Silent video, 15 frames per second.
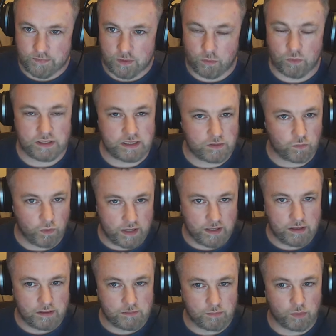we did
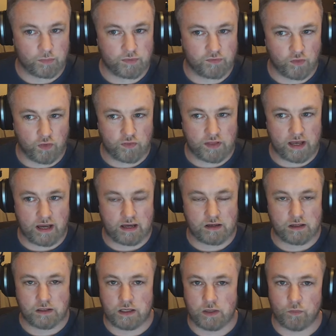win, but before that,
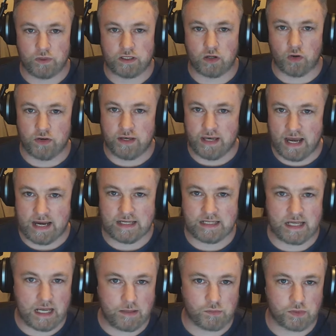we'd gone nine
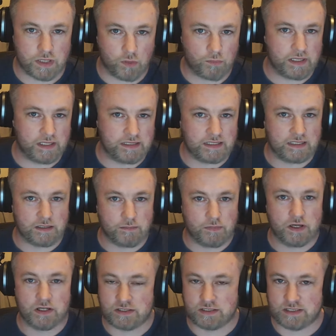games without beating them
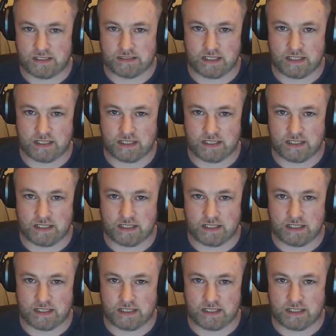at St